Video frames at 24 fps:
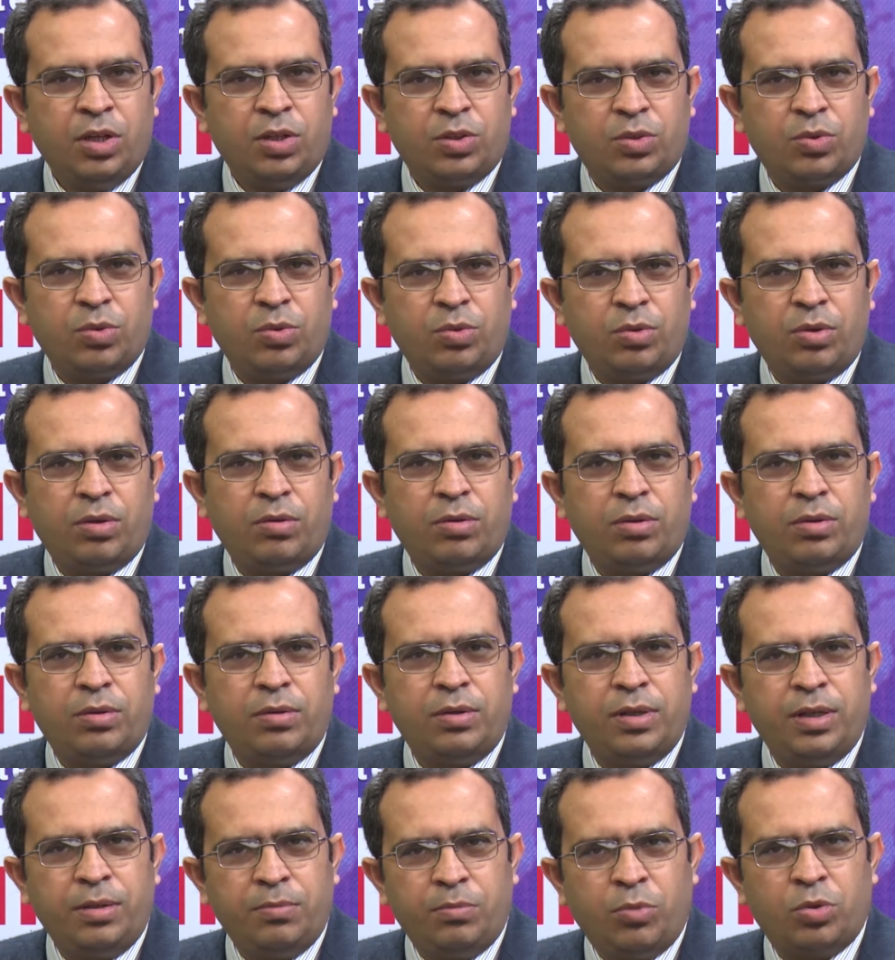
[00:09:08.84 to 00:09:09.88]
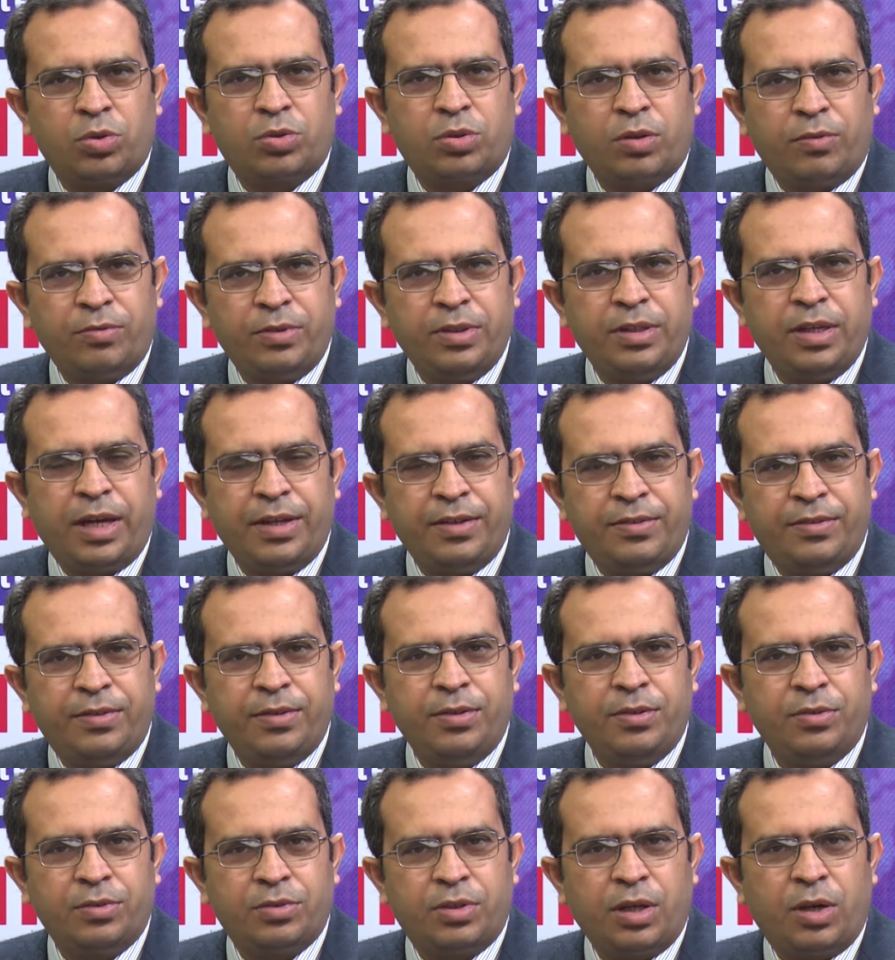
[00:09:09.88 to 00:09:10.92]
So, in most of the
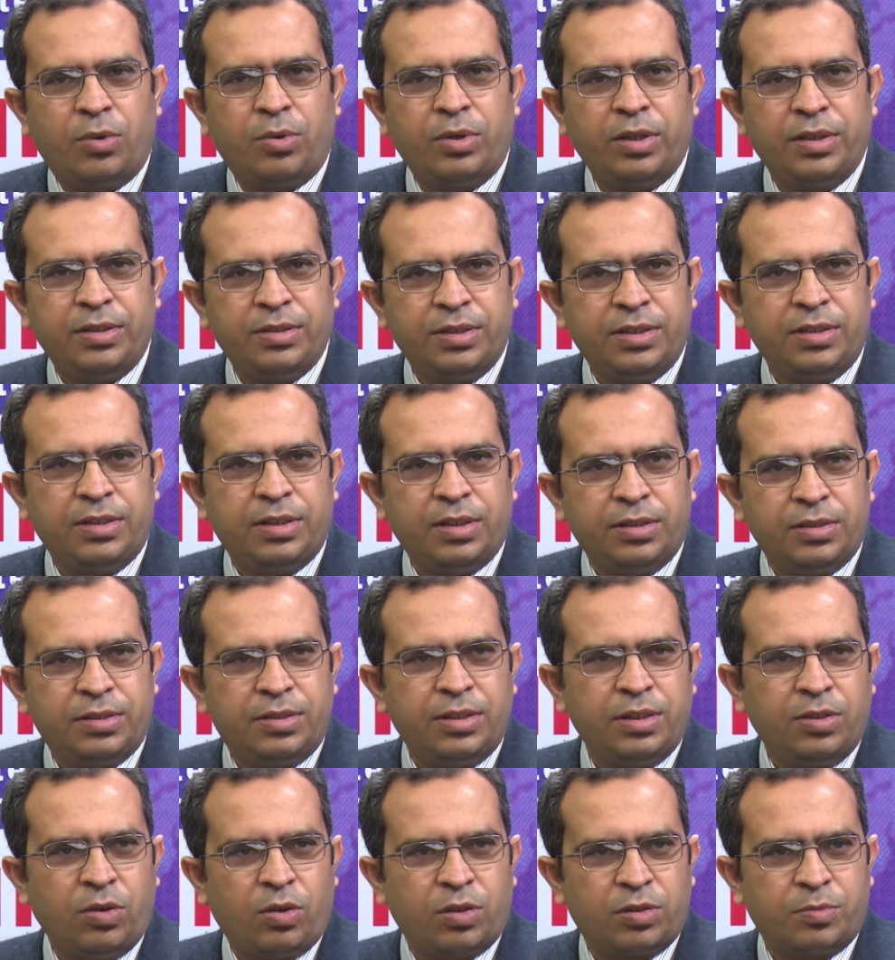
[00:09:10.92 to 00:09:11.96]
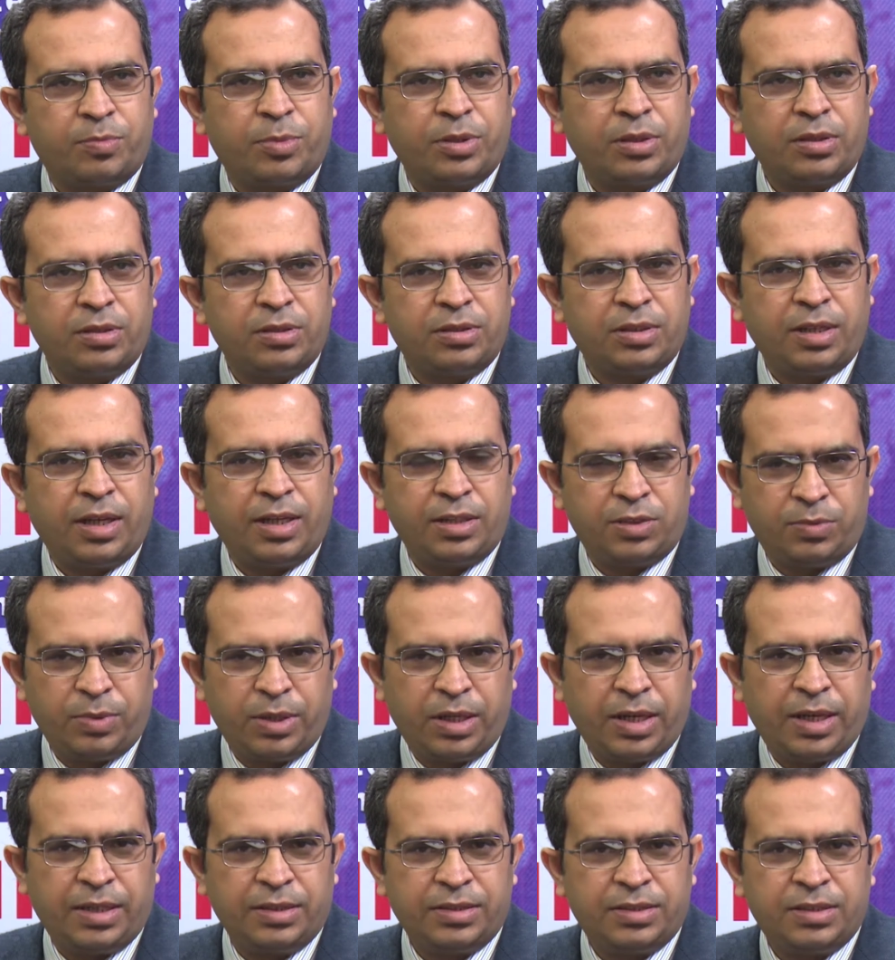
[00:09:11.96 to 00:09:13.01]
ICUs nowadays, in tertiary hospitals as
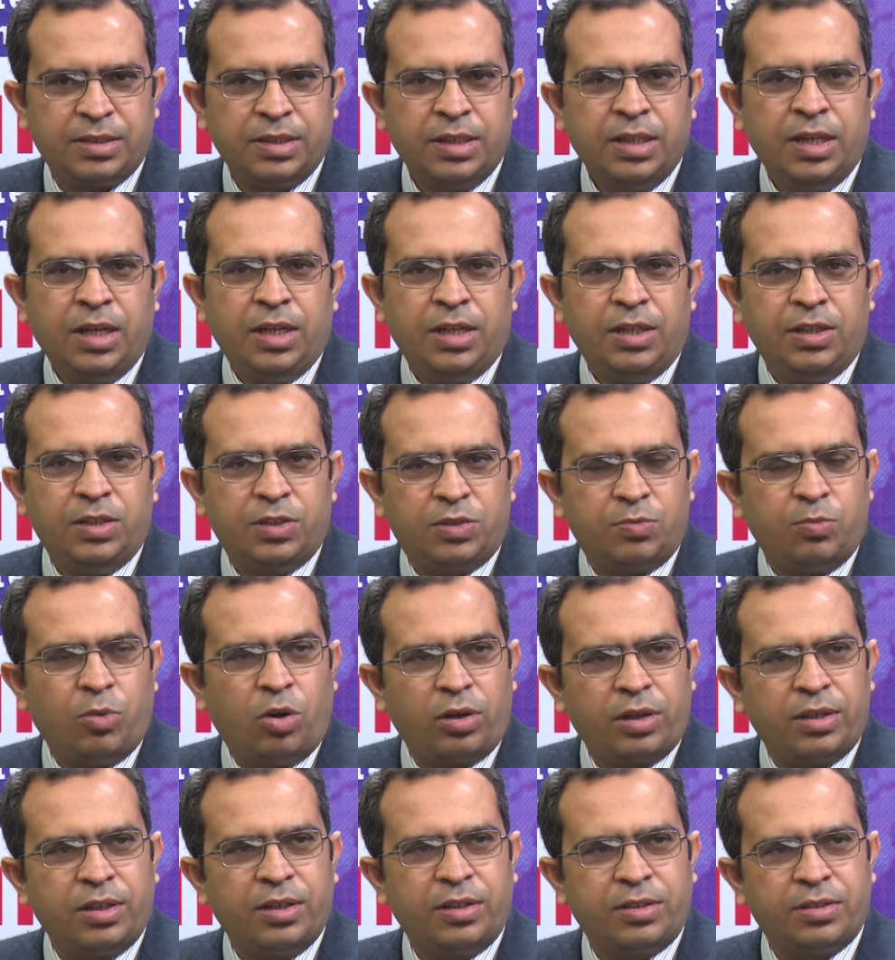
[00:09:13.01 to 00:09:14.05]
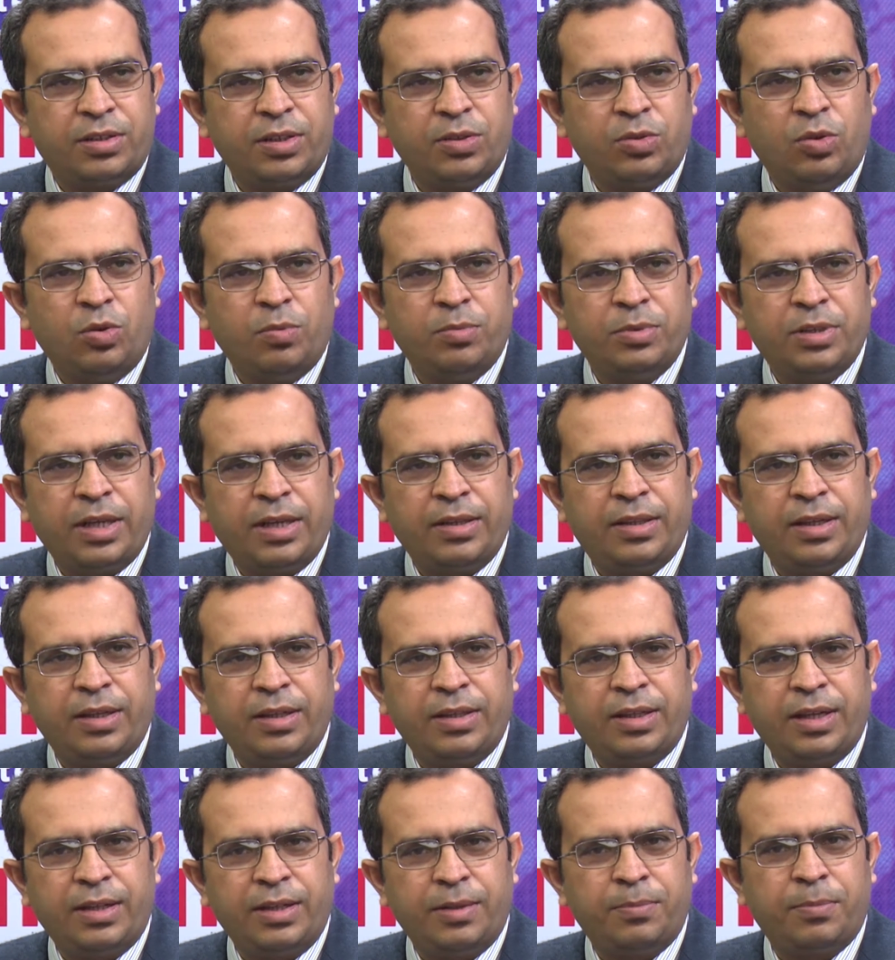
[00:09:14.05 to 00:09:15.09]
well as in smaller nursing homes, I
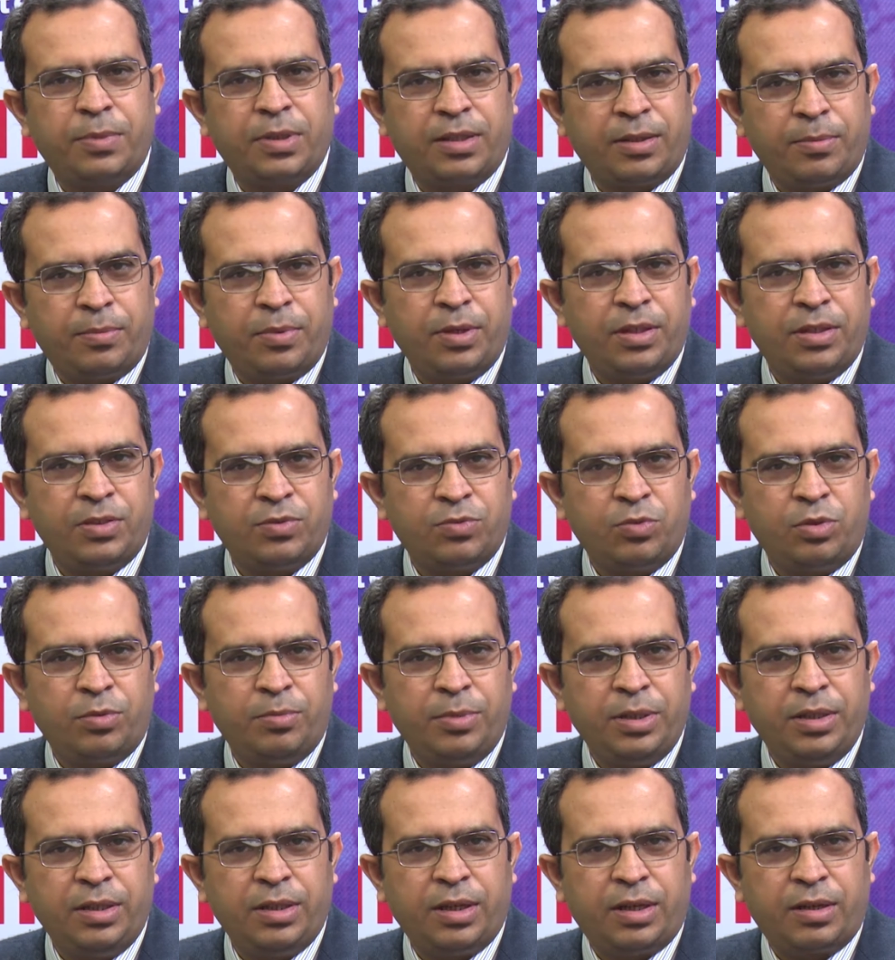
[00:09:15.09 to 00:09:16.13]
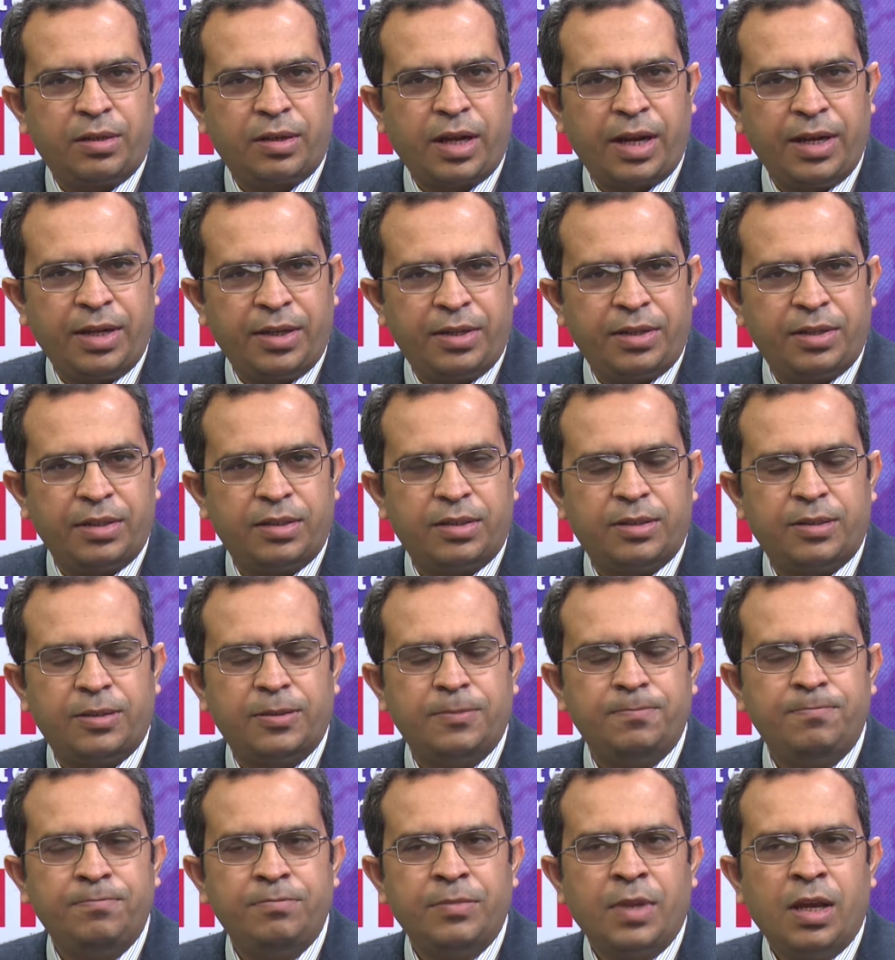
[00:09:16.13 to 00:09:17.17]
think tenecteplase would be a right
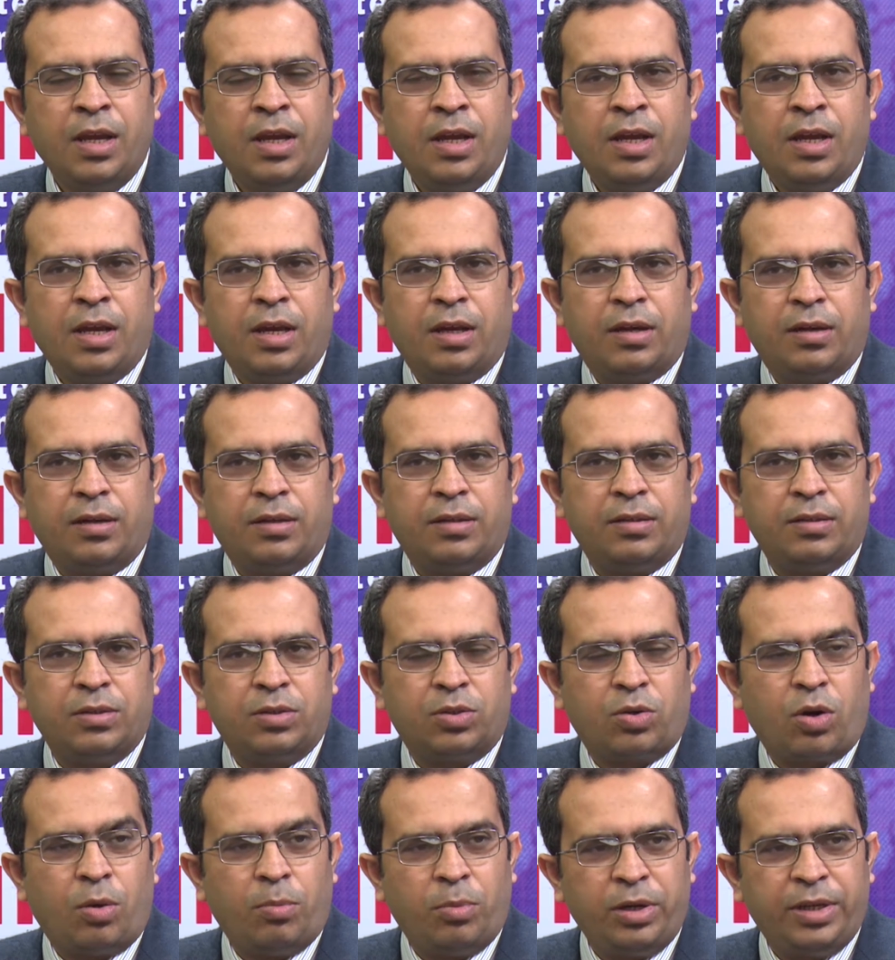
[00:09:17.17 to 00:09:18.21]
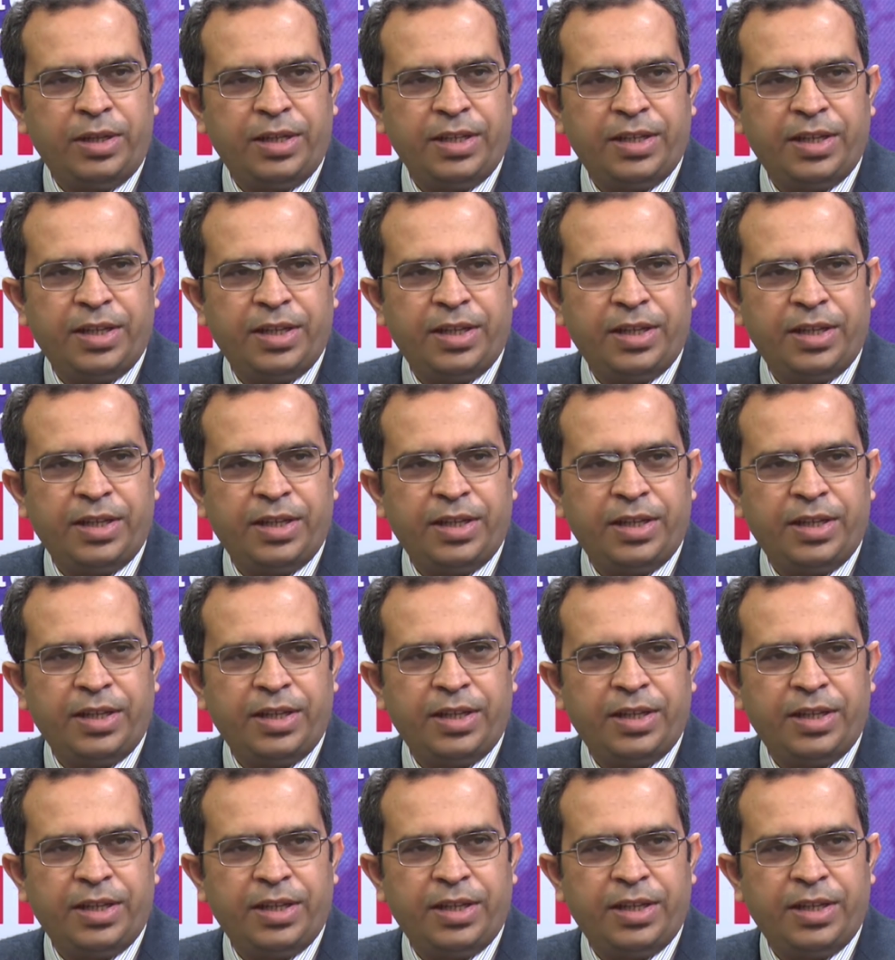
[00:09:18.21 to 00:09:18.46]
thrombolytic